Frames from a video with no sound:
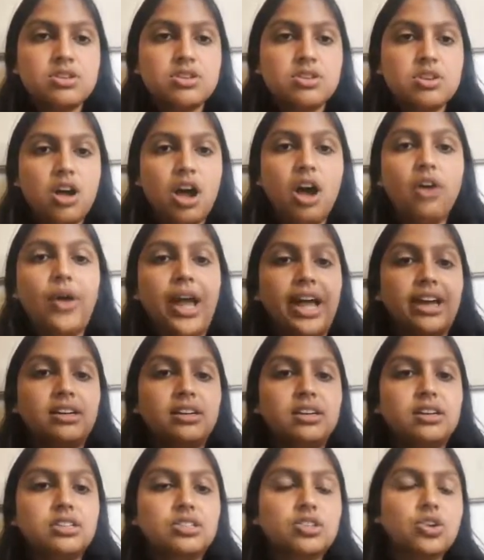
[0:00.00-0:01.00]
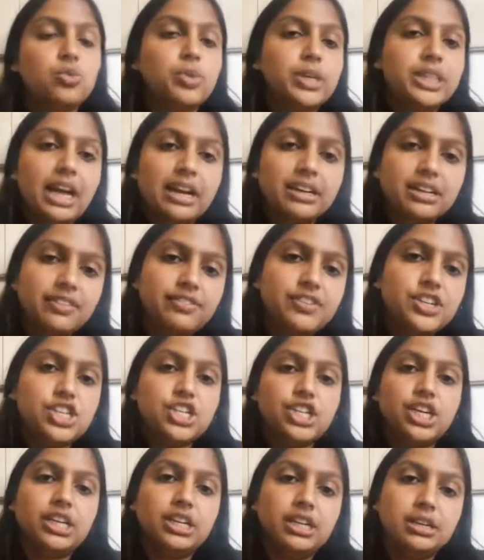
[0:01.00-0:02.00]
Okay, so with that
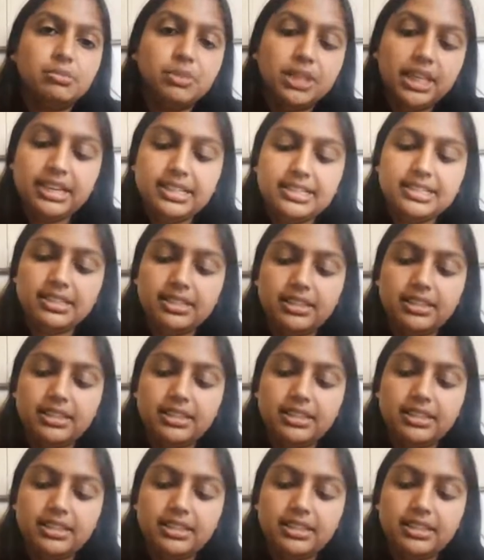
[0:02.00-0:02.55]
definition in place,